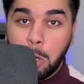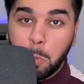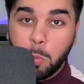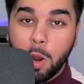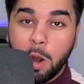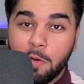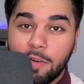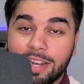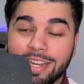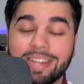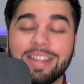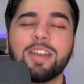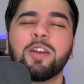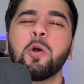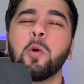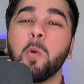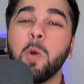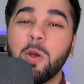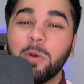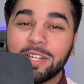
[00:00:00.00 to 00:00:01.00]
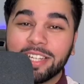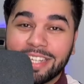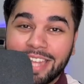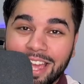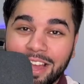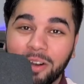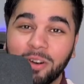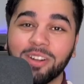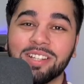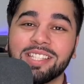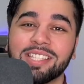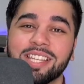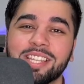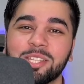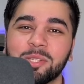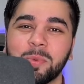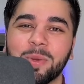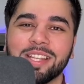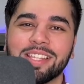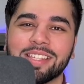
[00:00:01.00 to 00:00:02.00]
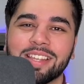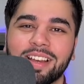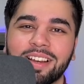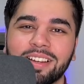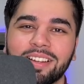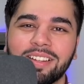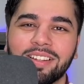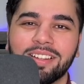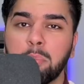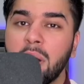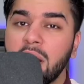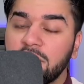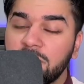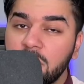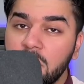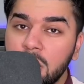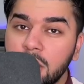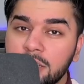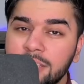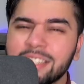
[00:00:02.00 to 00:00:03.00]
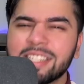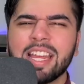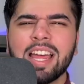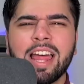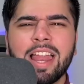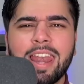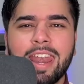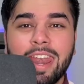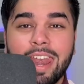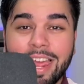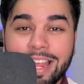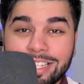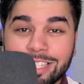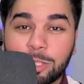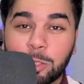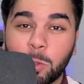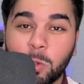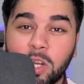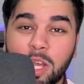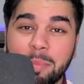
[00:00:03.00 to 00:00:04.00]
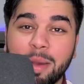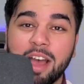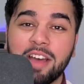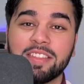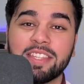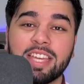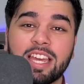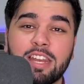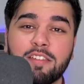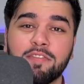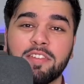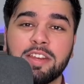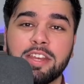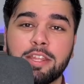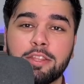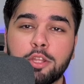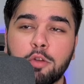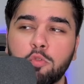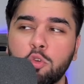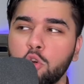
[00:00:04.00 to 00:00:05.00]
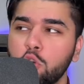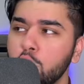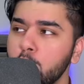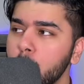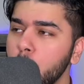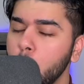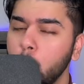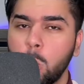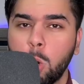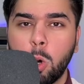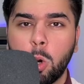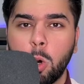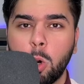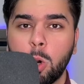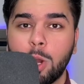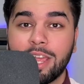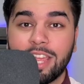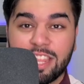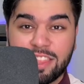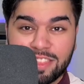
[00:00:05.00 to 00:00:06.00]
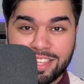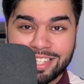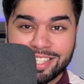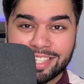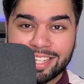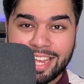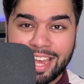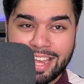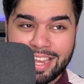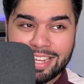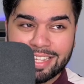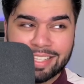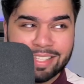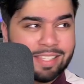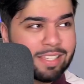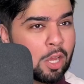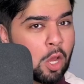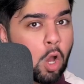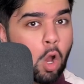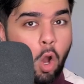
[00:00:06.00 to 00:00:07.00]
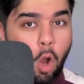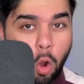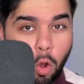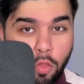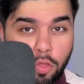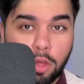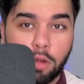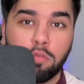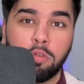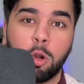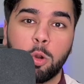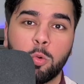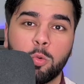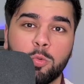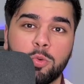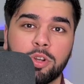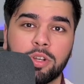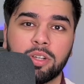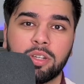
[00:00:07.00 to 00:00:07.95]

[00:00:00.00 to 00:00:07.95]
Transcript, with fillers: worry, we'll get on to Twitter. But first, let's talk about the elephant in the room, or in this case, on the road.